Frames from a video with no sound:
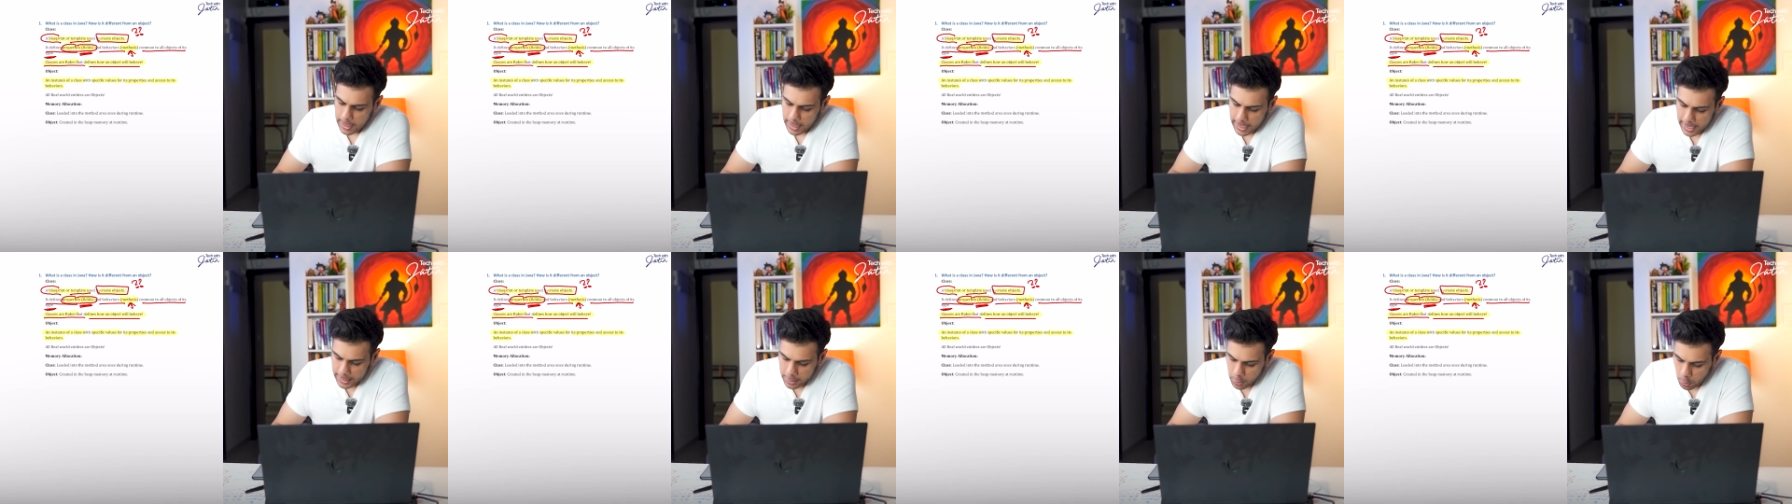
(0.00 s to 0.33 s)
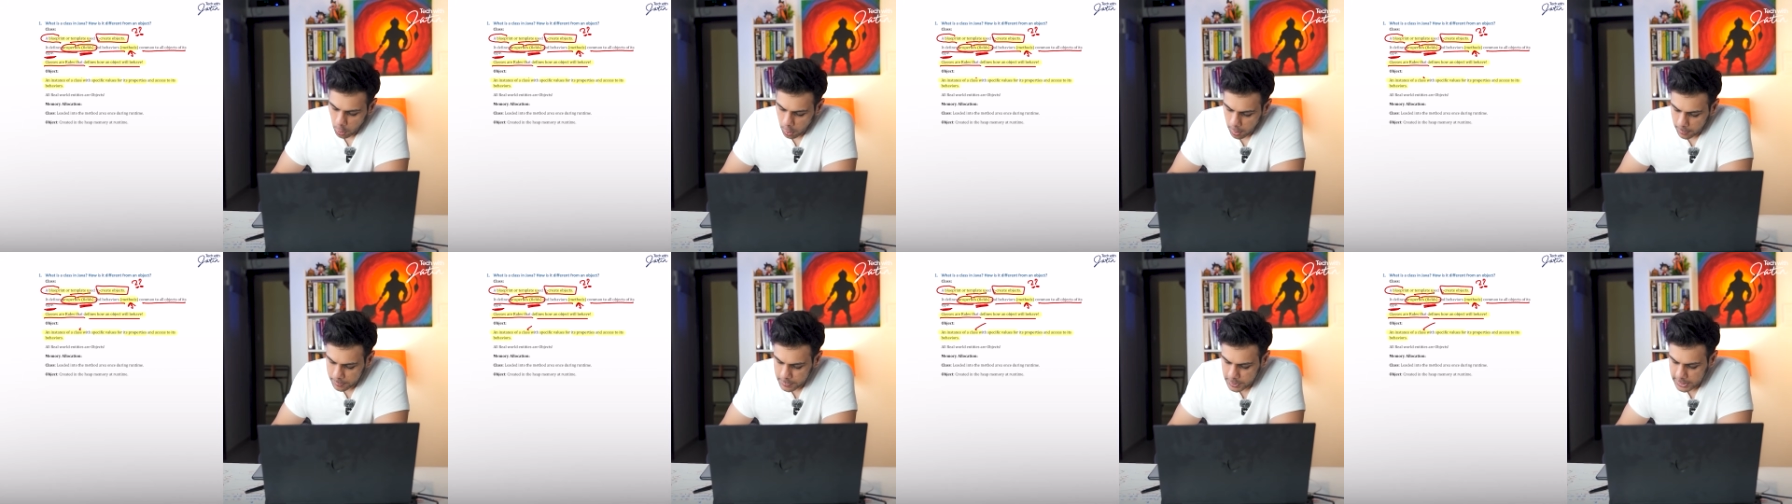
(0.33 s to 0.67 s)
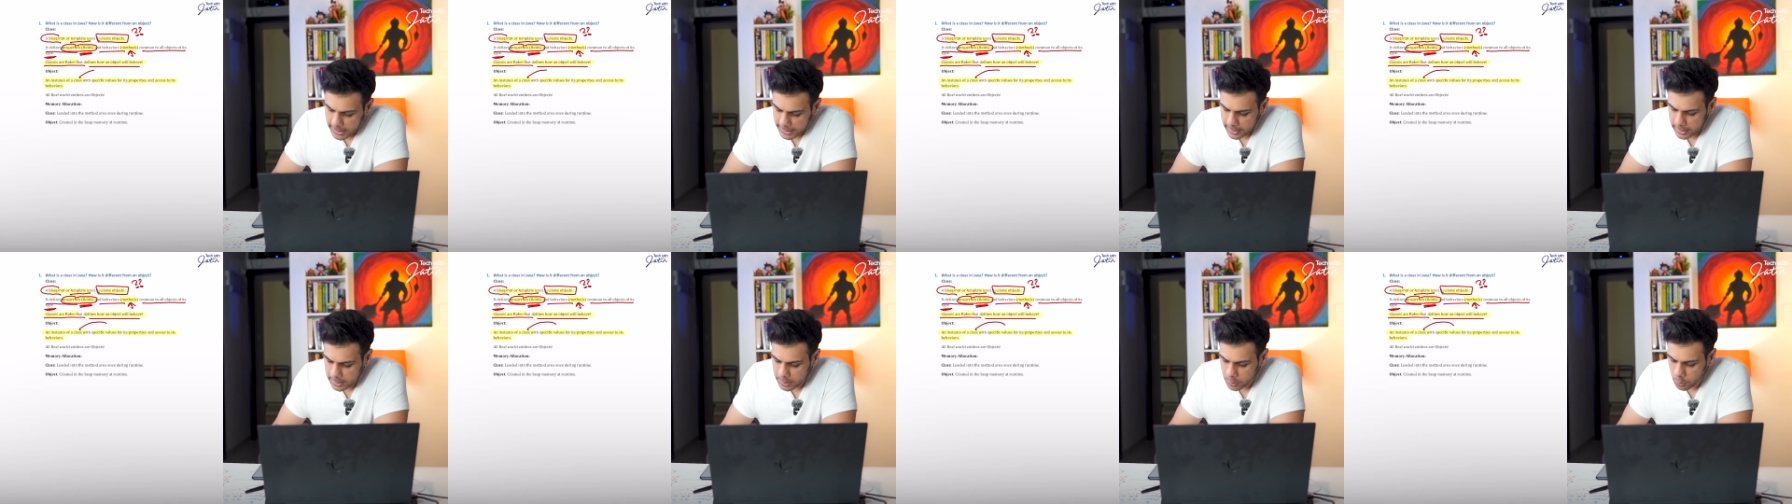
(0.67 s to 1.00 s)
an
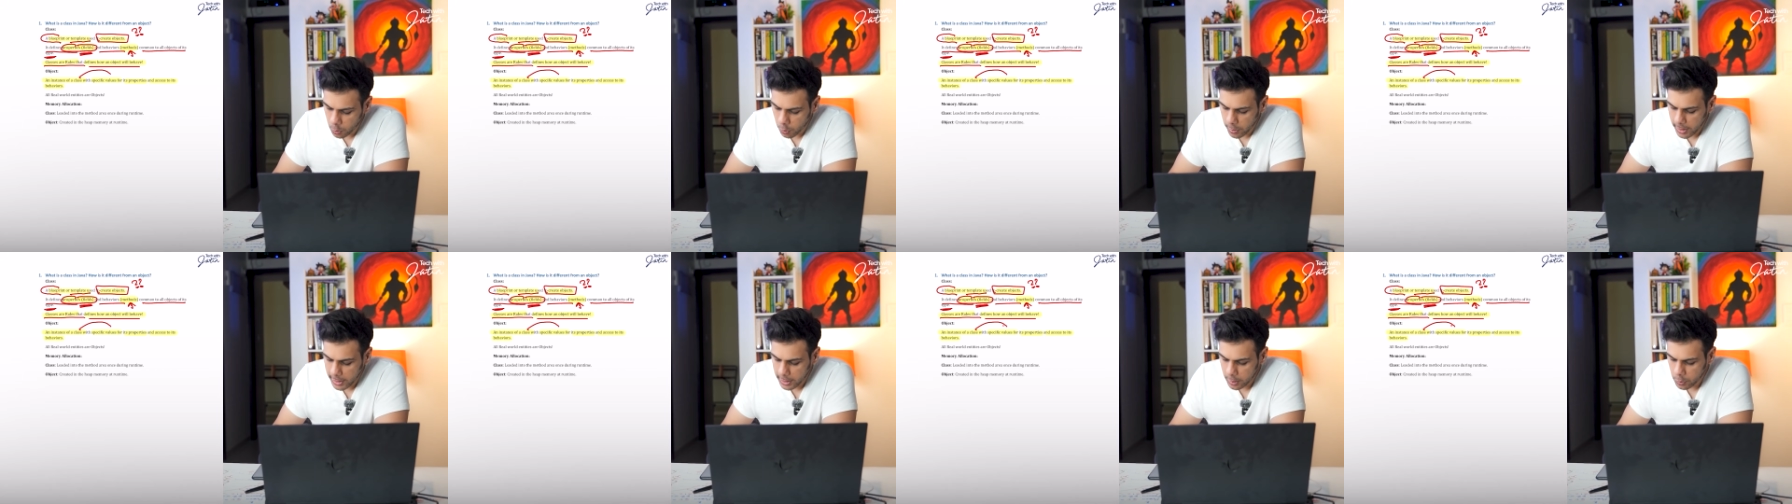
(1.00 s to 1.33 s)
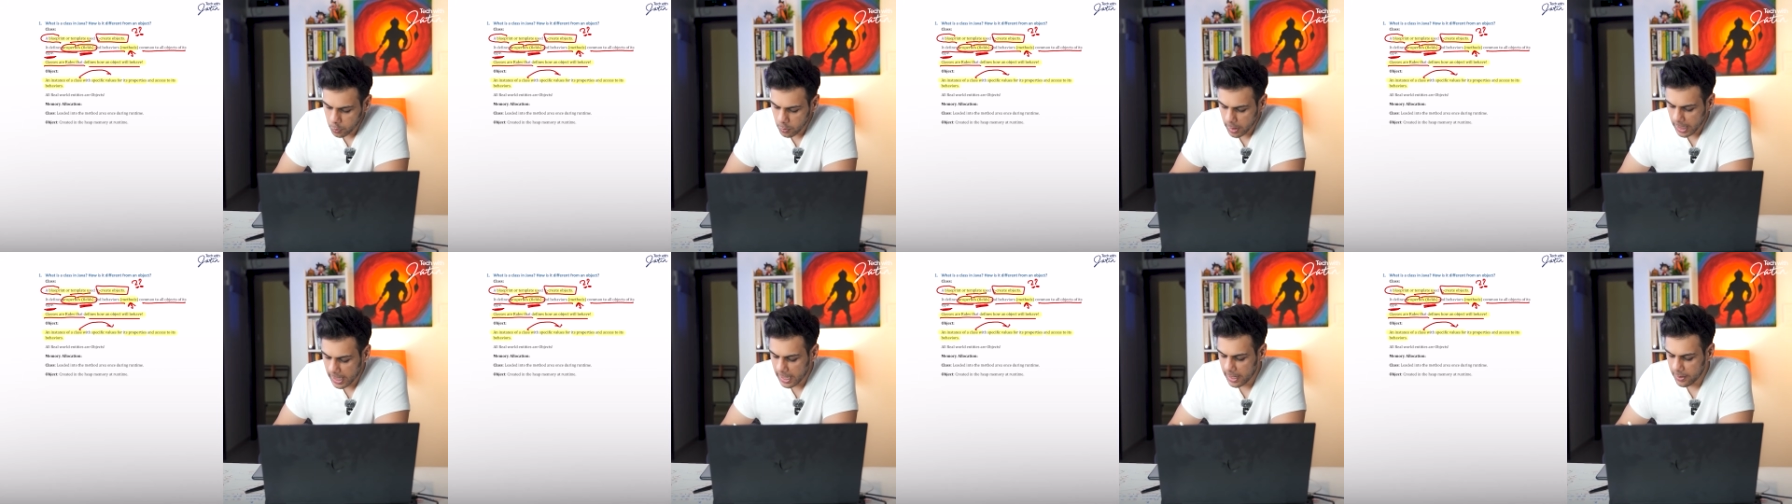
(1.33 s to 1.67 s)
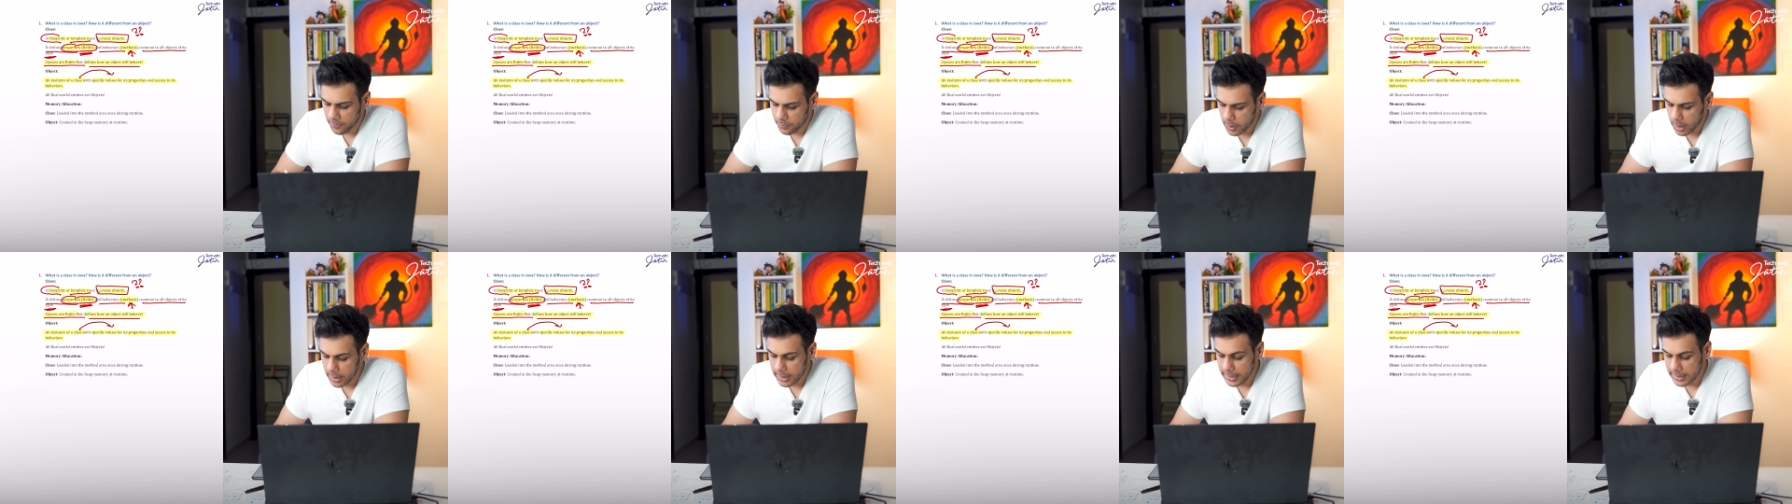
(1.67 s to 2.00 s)
object is going to
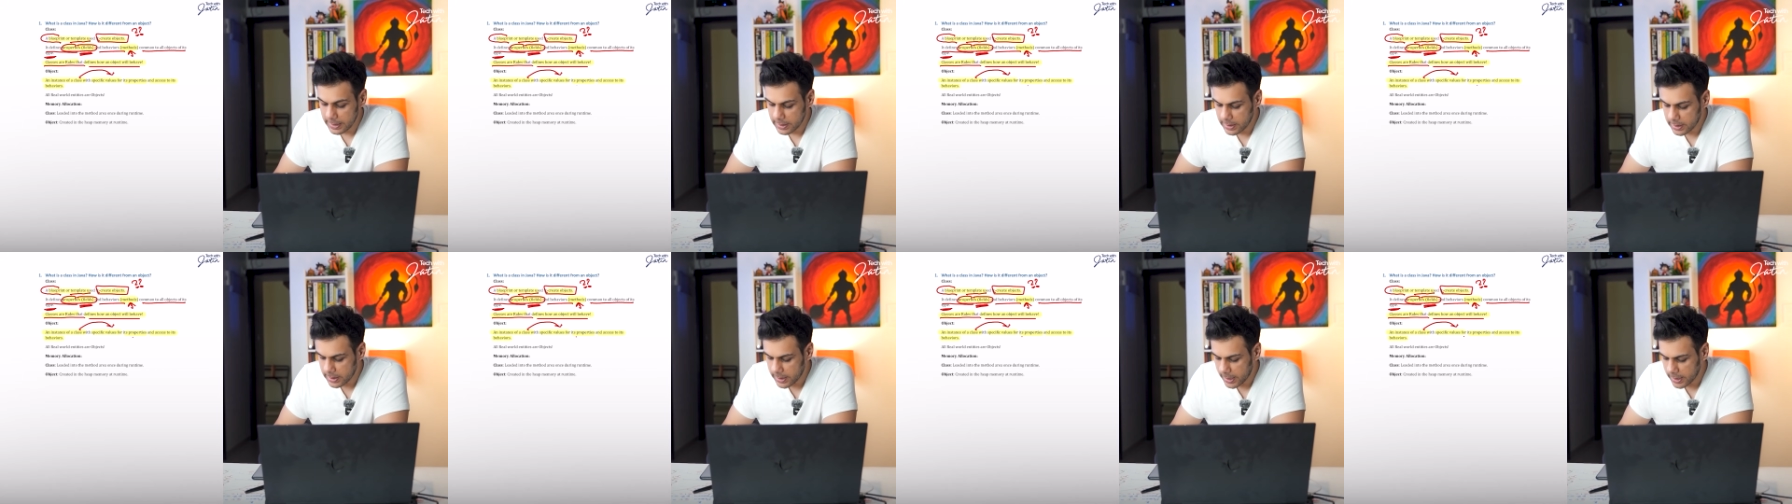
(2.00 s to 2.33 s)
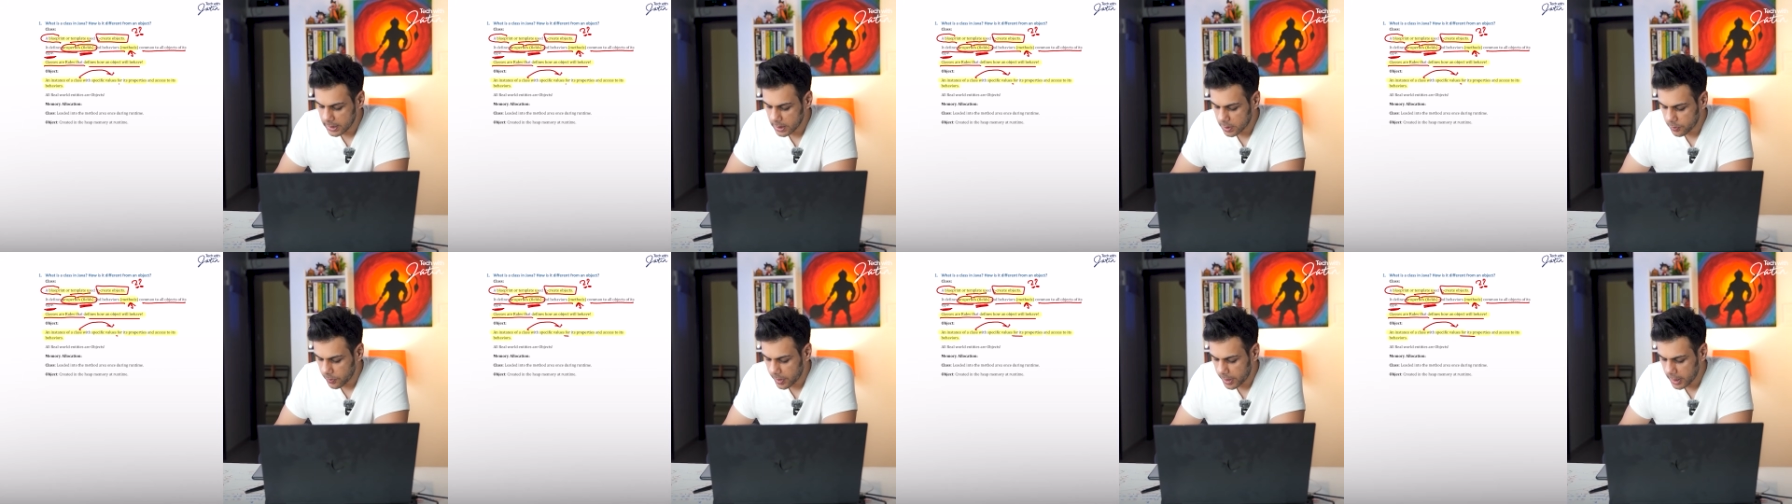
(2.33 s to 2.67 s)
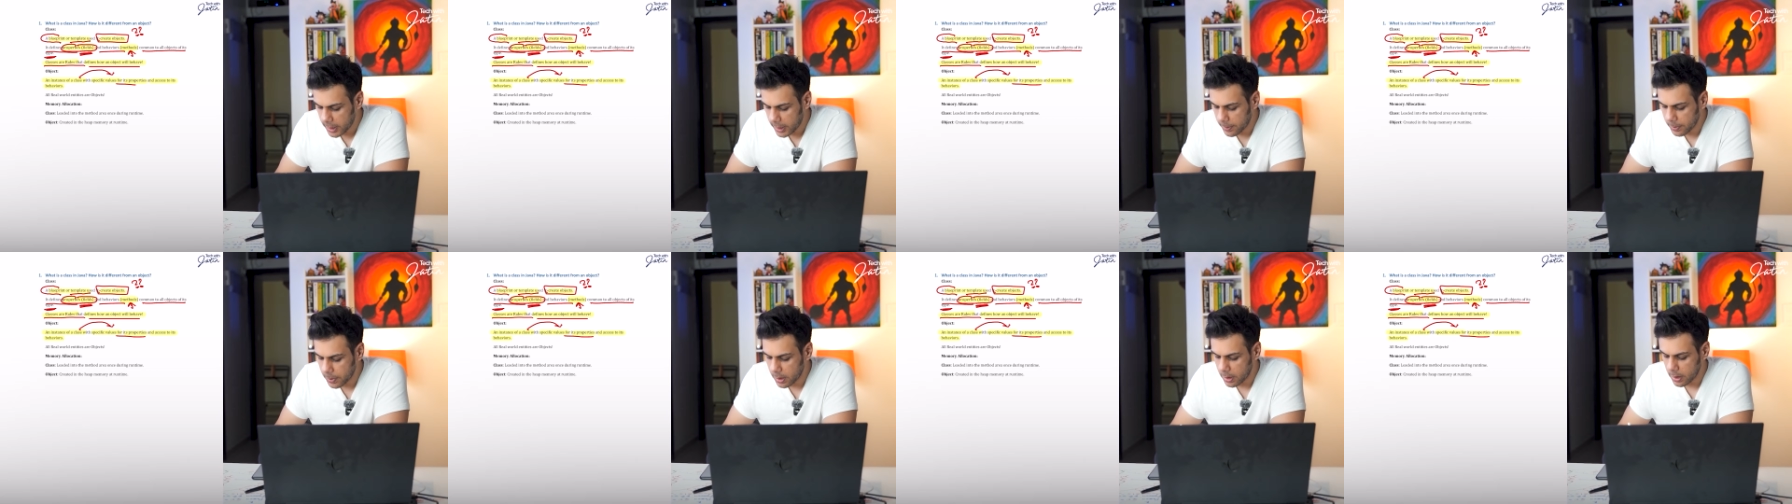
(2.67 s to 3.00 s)
have the instance
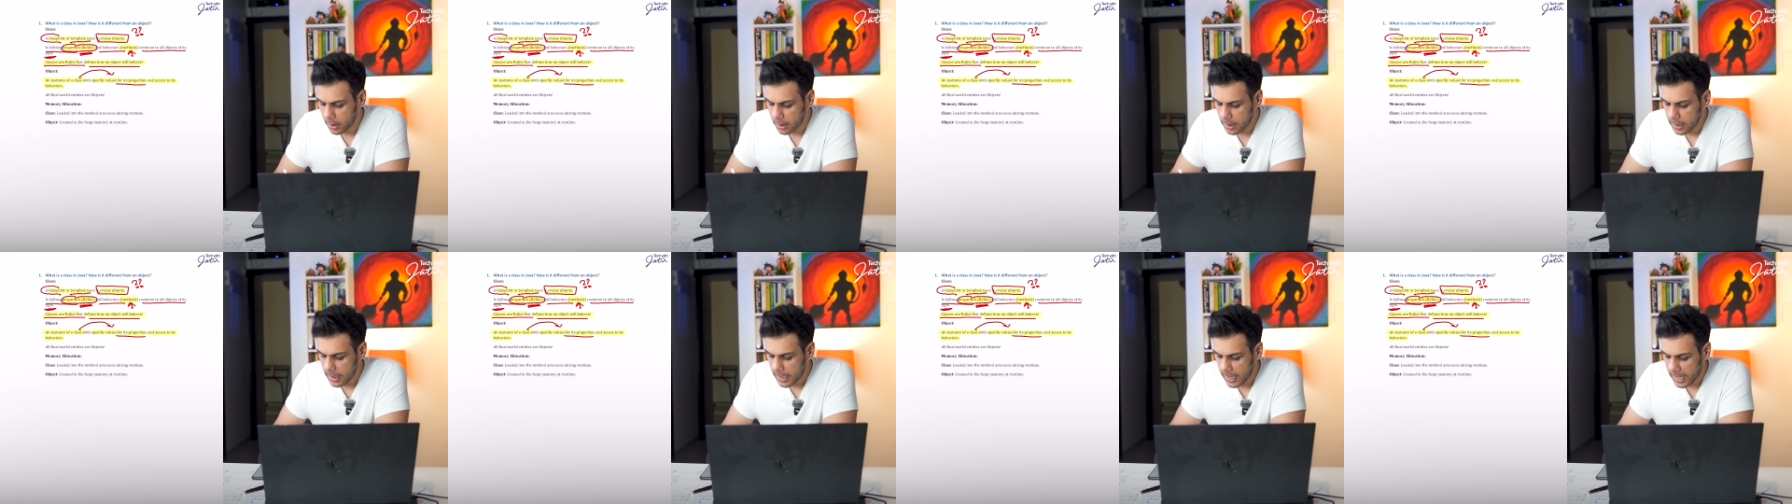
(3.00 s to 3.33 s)
variable